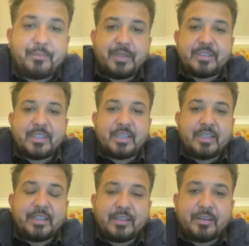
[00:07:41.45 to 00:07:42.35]

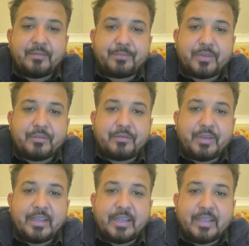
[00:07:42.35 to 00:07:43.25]
basically the
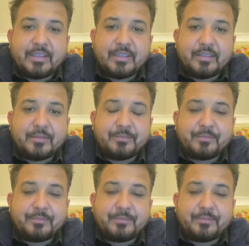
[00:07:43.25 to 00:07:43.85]
whale and the